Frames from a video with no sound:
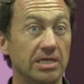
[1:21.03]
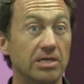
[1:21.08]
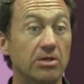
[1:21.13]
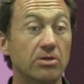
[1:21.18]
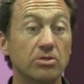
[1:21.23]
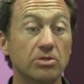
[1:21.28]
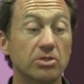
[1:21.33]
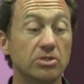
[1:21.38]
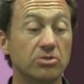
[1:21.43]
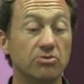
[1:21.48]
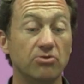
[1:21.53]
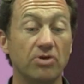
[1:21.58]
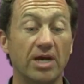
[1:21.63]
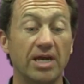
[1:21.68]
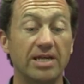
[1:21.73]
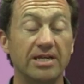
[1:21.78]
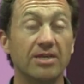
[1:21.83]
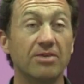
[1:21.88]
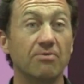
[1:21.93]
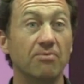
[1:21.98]
you can just
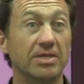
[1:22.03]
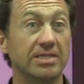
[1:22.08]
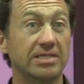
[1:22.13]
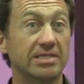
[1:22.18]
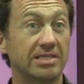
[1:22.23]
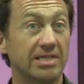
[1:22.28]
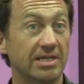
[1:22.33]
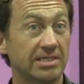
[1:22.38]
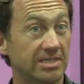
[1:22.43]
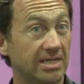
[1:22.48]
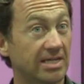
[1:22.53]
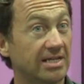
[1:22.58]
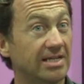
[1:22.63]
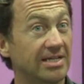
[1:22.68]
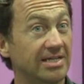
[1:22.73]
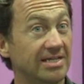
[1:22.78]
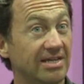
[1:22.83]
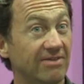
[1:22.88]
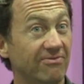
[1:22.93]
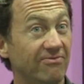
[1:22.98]
try another one
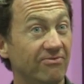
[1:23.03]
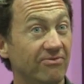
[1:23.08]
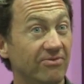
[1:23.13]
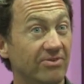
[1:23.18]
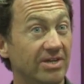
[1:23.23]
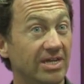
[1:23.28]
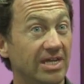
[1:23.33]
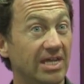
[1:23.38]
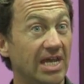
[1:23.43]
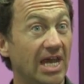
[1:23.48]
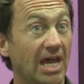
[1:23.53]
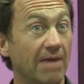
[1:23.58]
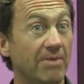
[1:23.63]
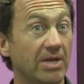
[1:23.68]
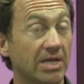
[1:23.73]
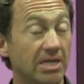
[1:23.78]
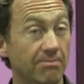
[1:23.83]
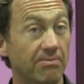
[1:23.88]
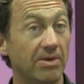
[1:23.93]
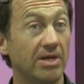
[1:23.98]
subtly different and
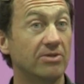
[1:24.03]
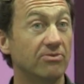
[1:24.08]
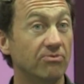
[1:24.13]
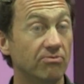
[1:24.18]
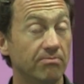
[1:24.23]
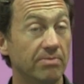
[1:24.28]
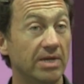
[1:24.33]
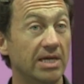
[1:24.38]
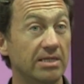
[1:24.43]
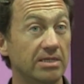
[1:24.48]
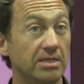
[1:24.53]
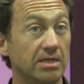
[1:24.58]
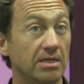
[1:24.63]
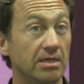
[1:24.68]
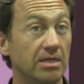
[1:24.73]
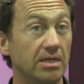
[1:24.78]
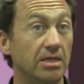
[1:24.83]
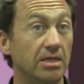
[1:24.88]
make it better and better.